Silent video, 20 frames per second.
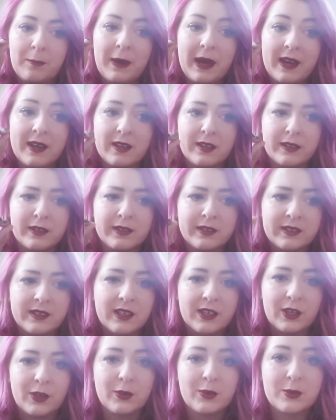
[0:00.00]
back and,
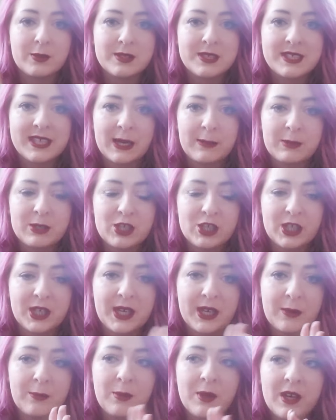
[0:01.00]
you know, cause damage to
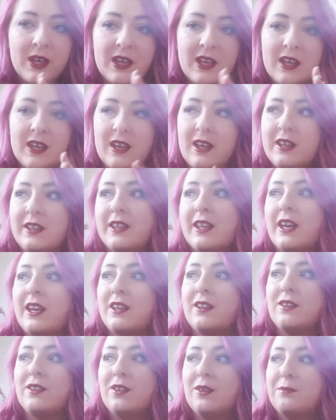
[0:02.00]
him. And
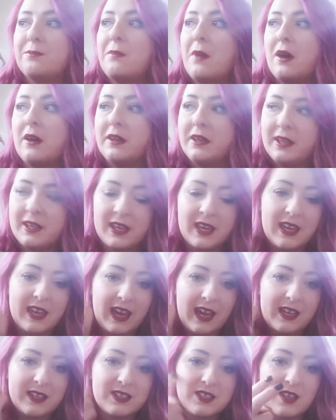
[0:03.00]
then Mike, he
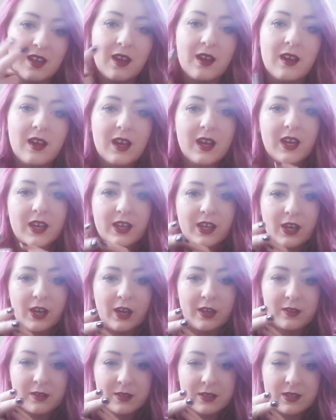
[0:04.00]
had to, you
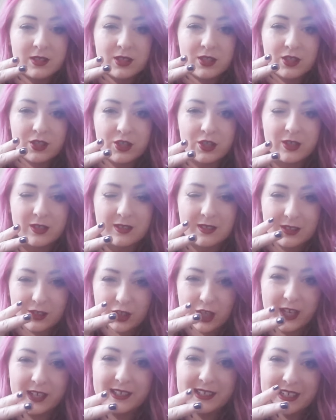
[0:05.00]
know,
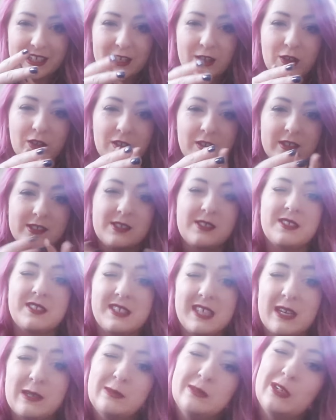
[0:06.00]
gently cut, so I was
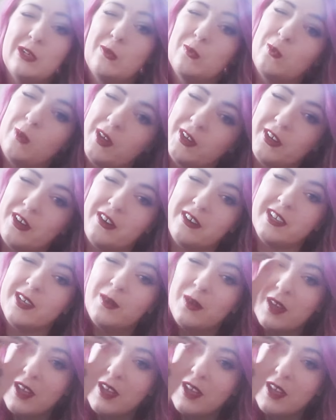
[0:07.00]
there with like one eye